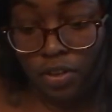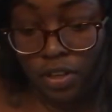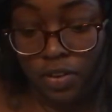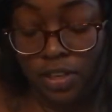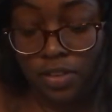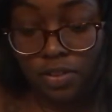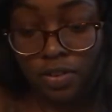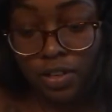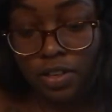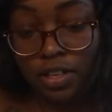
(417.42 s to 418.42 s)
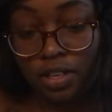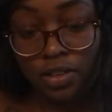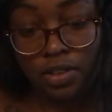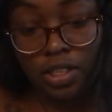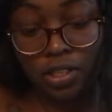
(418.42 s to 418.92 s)
All right, so I'm gonna look
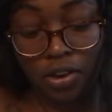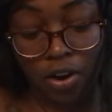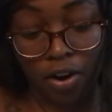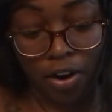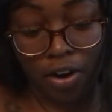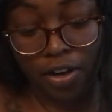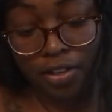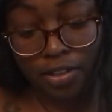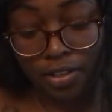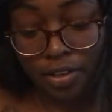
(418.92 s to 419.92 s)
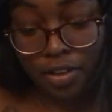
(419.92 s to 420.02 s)
into these cards.